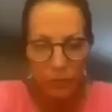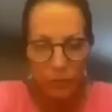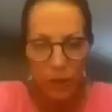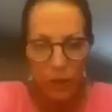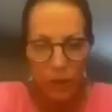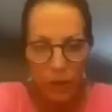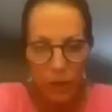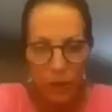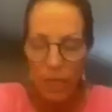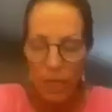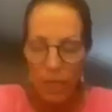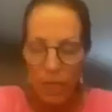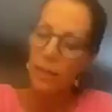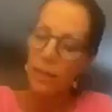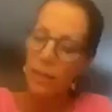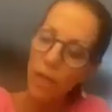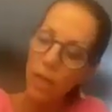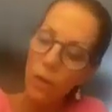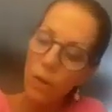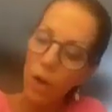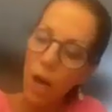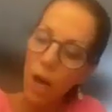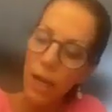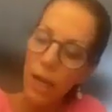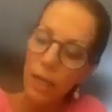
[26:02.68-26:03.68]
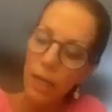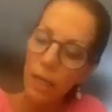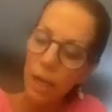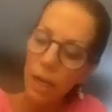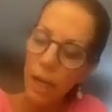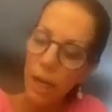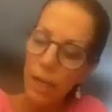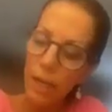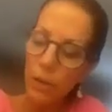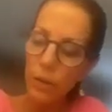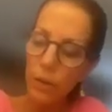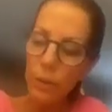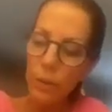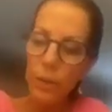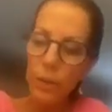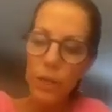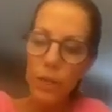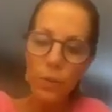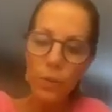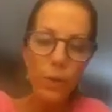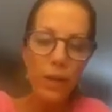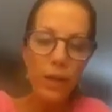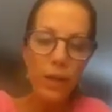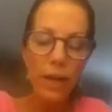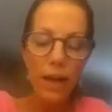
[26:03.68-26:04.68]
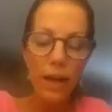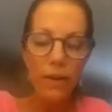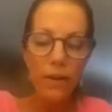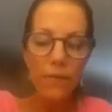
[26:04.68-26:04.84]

so I agree with you. We have